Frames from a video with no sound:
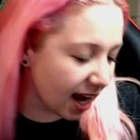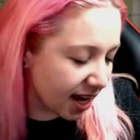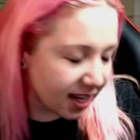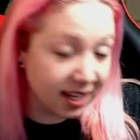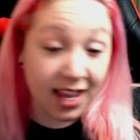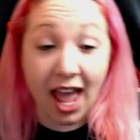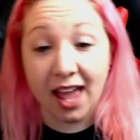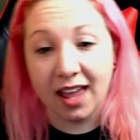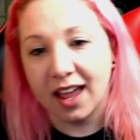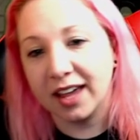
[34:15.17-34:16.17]

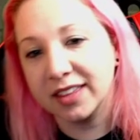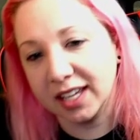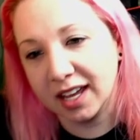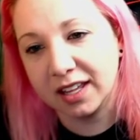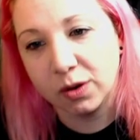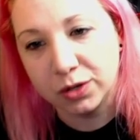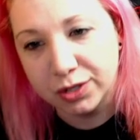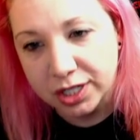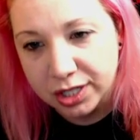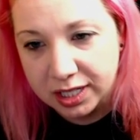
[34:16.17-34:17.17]
I think
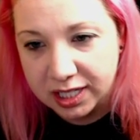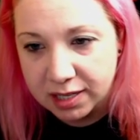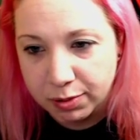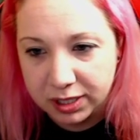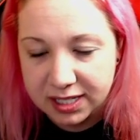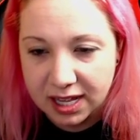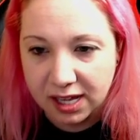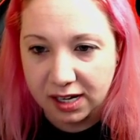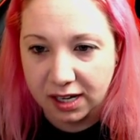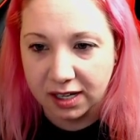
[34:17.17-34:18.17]
Orange Ranger, he puts
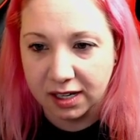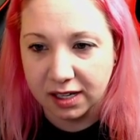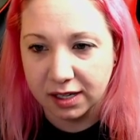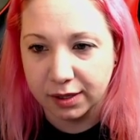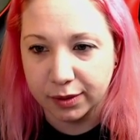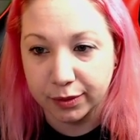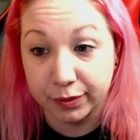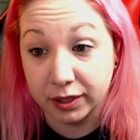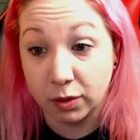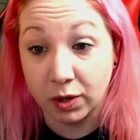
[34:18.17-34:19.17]
that
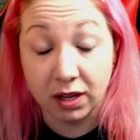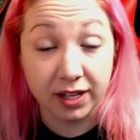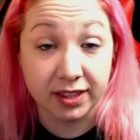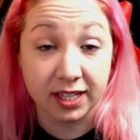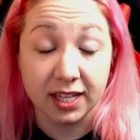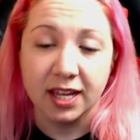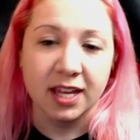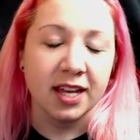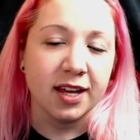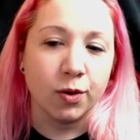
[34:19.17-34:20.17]
really well. I think,
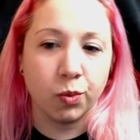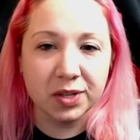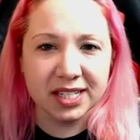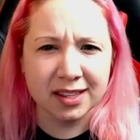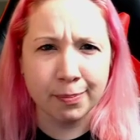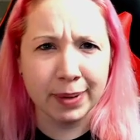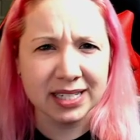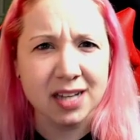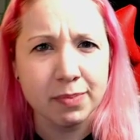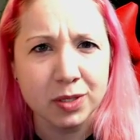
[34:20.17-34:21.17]
was it the
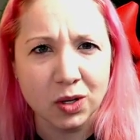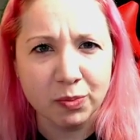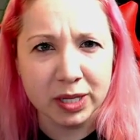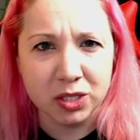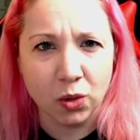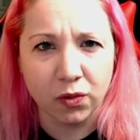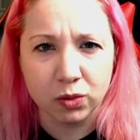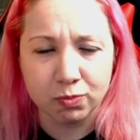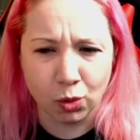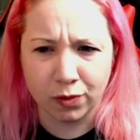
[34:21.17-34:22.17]
best episode of Beast
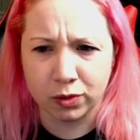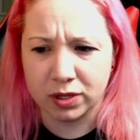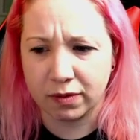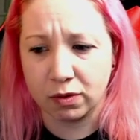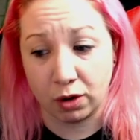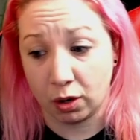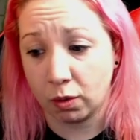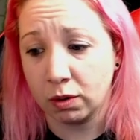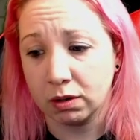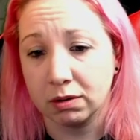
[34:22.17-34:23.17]
Morphers ever?
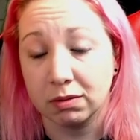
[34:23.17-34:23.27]
No.